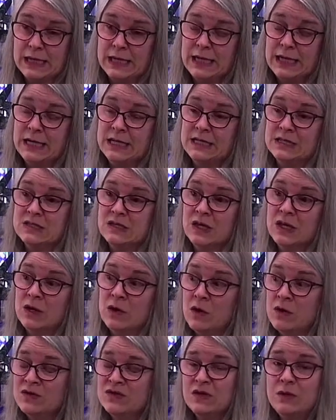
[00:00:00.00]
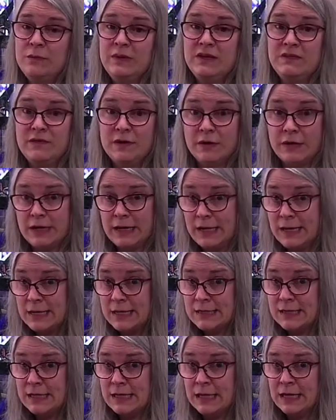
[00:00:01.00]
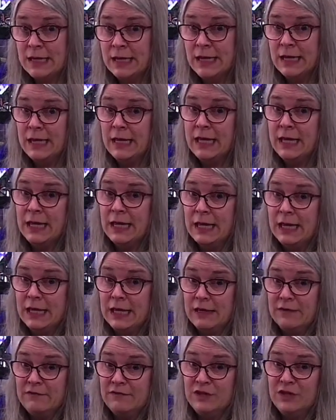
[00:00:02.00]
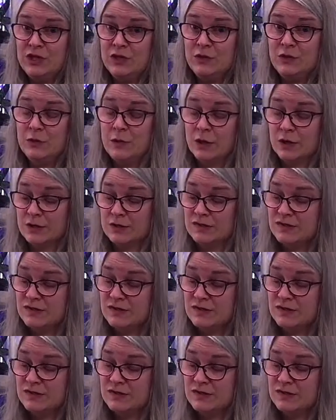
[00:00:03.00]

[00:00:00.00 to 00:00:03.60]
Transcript: And it can also be very handy if you are